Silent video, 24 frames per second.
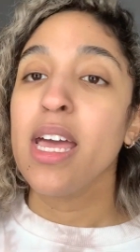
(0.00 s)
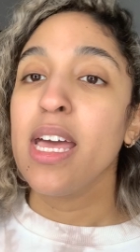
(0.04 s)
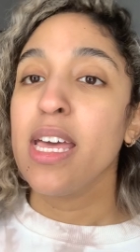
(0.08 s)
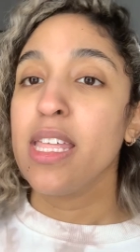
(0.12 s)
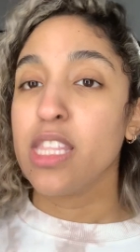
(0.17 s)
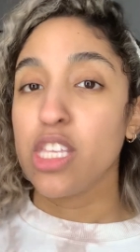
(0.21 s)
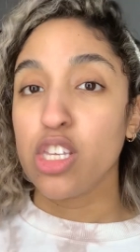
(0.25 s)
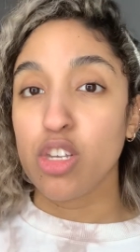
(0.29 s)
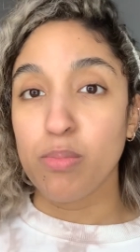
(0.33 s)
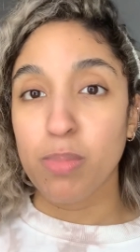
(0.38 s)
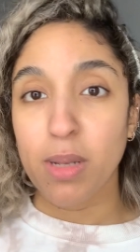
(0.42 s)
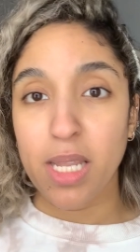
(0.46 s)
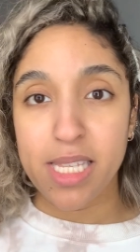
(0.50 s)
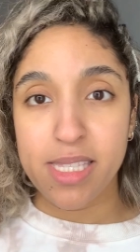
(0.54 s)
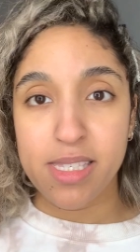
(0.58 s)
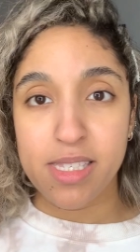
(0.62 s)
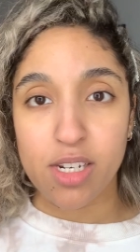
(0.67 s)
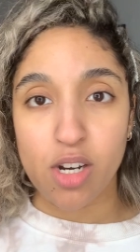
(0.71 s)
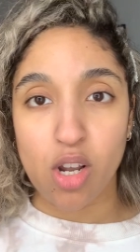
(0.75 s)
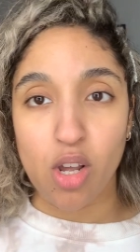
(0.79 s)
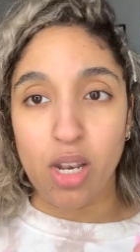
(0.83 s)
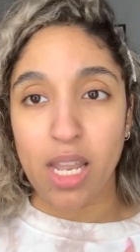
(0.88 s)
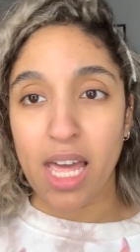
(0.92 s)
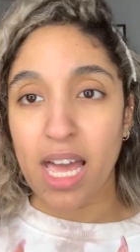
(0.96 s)
Then you blend
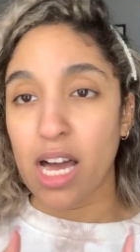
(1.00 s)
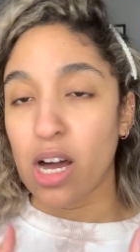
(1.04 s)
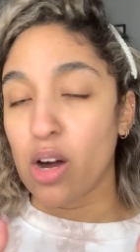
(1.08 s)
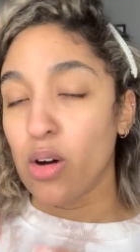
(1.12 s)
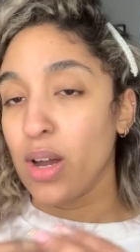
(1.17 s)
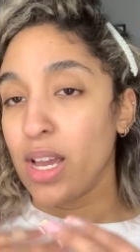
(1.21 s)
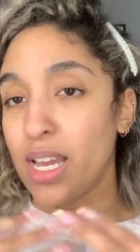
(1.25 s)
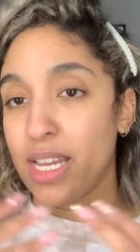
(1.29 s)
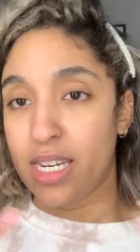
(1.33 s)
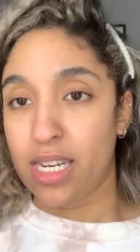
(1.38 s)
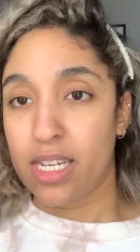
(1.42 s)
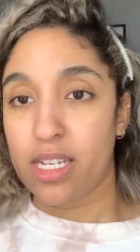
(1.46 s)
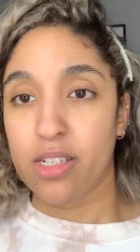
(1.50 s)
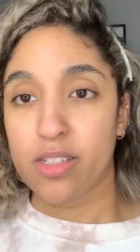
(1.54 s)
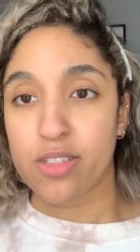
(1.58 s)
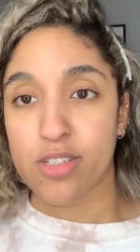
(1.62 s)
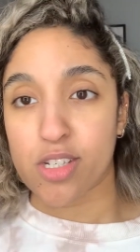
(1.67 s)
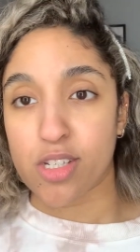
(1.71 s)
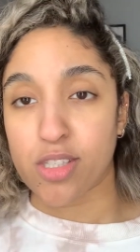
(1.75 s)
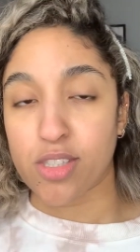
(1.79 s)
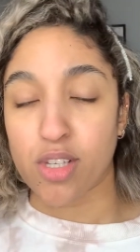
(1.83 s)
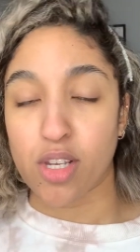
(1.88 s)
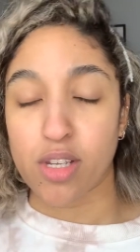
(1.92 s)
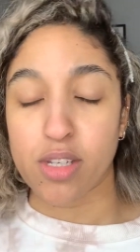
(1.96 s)
it all out and it
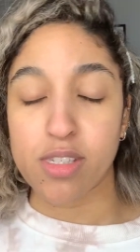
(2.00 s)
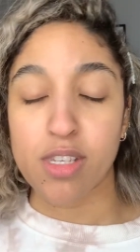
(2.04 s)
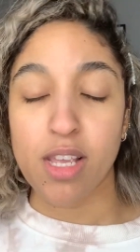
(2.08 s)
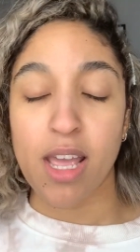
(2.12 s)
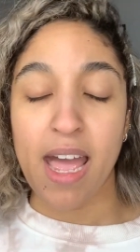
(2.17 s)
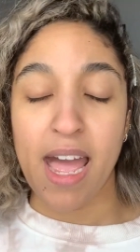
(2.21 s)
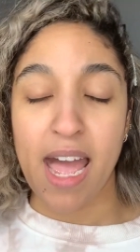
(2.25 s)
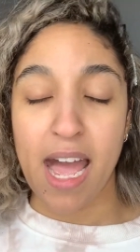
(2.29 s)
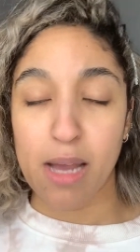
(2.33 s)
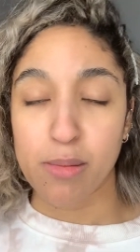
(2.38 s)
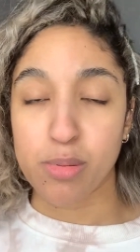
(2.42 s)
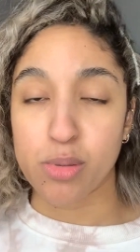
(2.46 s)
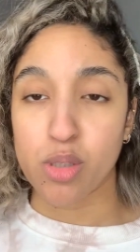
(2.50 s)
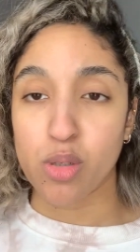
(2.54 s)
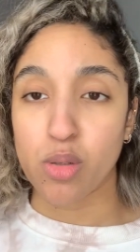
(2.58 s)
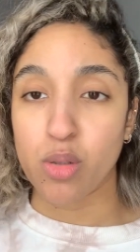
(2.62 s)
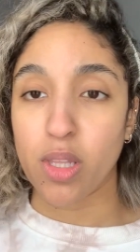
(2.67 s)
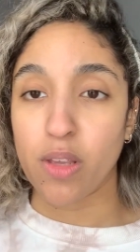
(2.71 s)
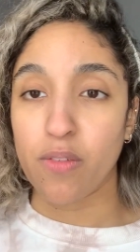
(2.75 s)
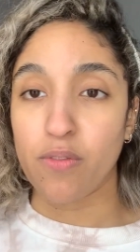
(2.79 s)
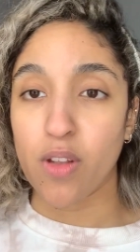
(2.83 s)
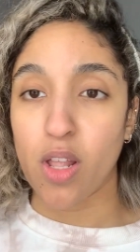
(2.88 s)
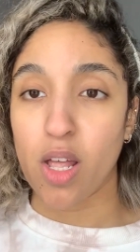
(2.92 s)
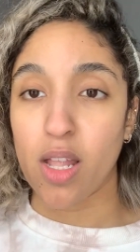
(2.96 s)
just looks
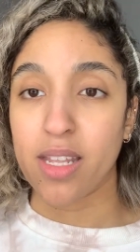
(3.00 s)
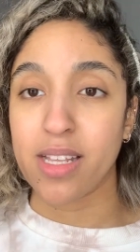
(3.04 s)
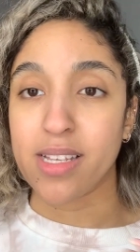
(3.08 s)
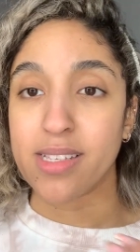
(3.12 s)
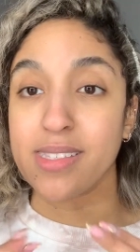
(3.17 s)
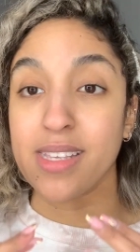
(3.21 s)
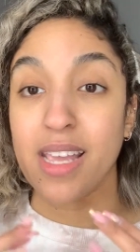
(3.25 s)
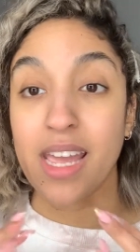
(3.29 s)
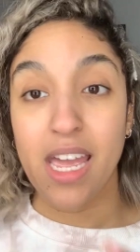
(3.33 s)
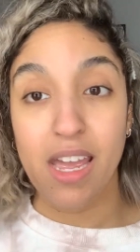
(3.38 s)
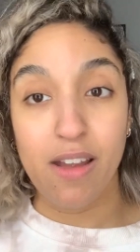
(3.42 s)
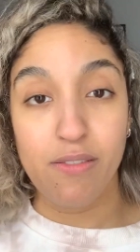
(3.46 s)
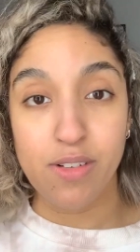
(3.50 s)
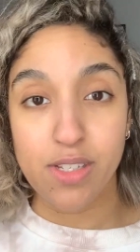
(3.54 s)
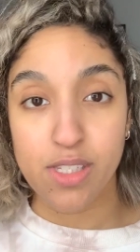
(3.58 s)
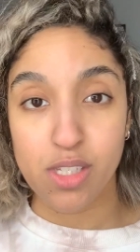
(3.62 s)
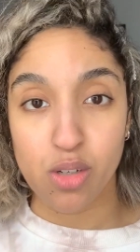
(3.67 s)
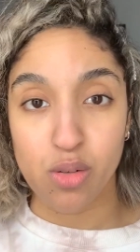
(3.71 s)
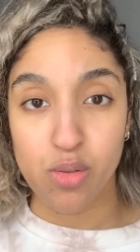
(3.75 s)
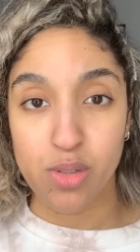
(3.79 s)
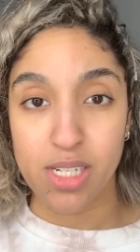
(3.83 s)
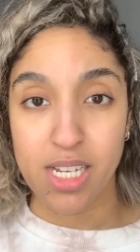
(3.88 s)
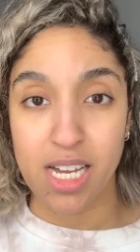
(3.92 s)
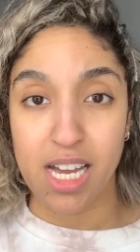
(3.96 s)
absolutely flawless every
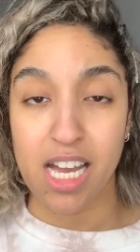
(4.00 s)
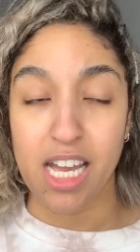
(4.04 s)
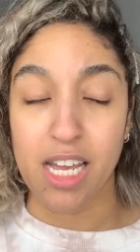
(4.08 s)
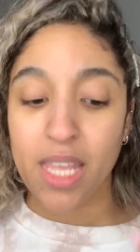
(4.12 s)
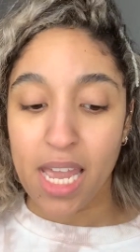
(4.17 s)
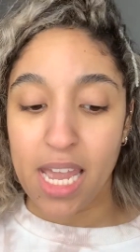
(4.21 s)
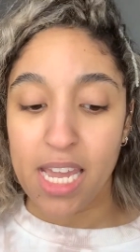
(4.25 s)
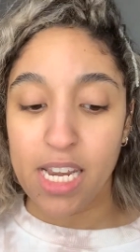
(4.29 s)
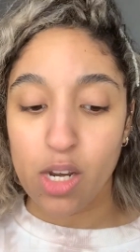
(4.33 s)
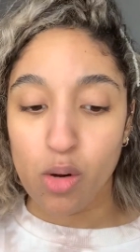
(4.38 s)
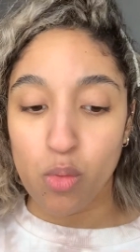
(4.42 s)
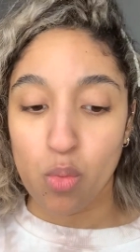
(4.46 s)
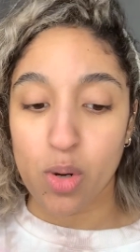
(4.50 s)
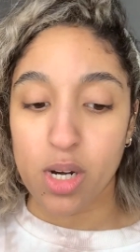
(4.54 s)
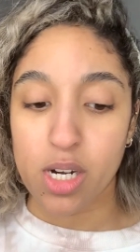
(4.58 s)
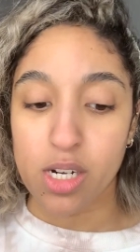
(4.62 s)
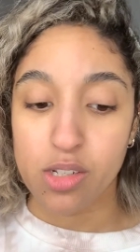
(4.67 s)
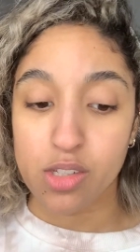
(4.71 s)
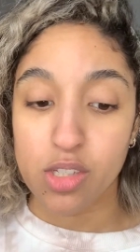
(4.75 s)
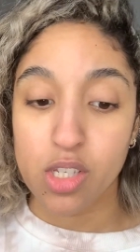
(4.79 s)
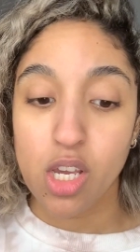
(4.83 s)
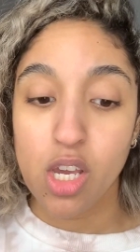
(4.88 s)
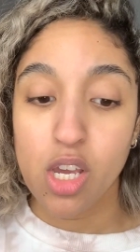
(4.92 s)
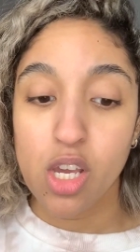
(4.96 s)
single time and it
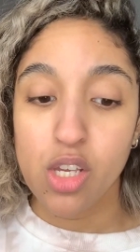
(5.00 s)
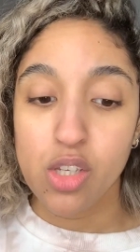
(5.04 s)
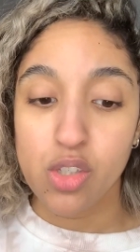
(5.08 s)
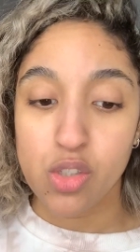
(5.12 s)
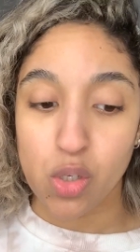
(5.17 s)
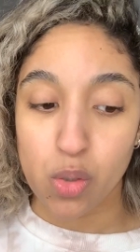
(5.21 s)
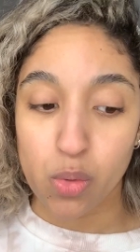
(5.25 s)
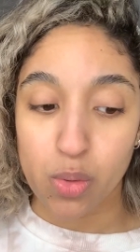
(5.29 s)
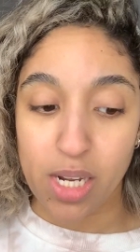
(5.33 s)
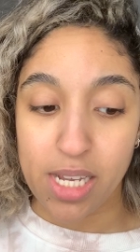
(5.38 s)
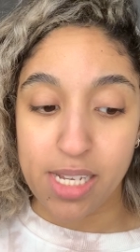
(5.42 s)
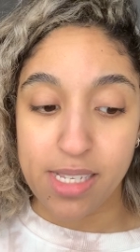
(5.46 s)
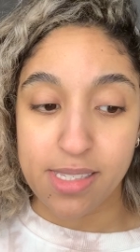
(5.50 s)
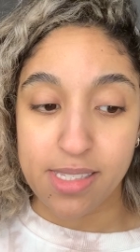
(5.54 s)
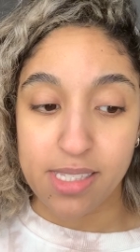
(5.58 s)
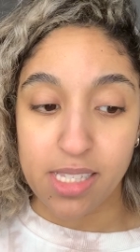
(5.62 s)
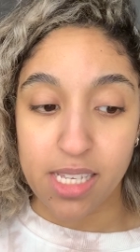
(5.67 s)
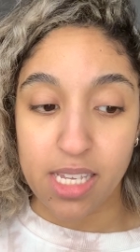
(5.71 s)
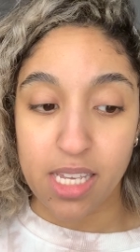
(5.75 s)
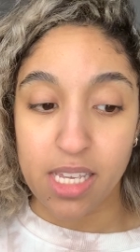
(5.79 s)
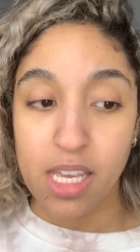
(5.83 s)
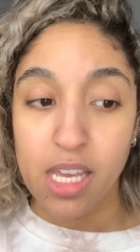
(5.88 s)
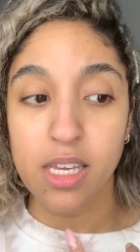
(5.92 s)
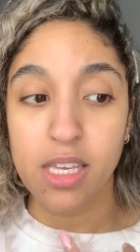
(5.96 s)
wears so
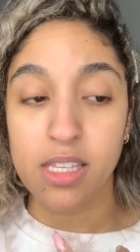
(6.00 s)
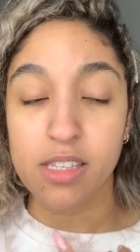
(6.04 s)
nicely.